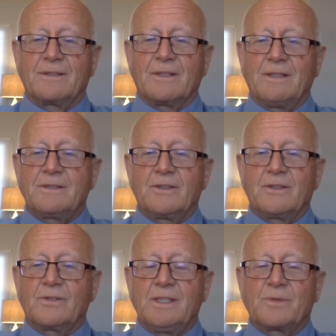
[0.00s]
So it
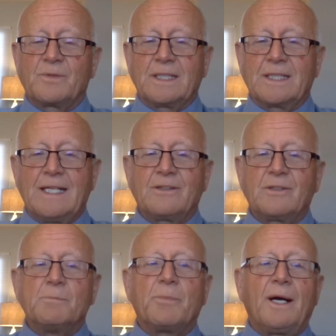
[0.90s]
just seems like that's
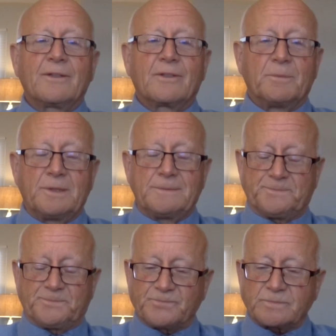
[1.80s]
impossible.
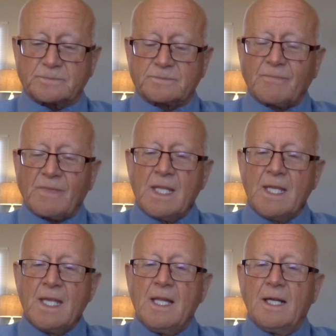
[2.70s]

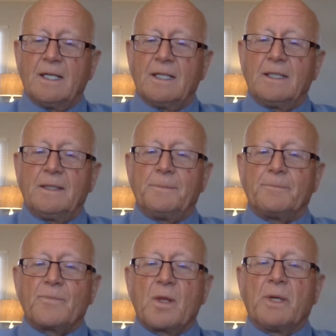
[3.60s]

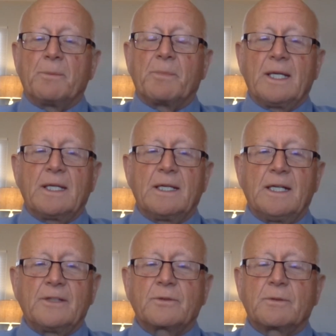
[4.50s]
Um, but by
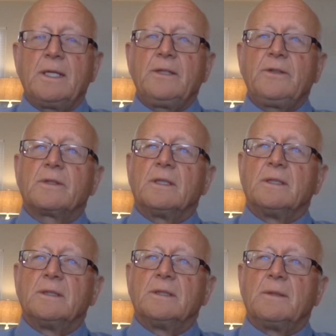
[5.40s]
God's grace,
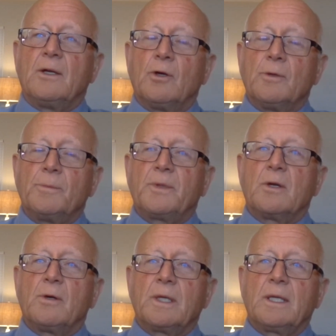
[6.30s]
uh, I hope to
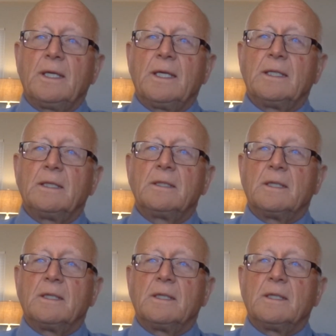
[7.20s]
go again.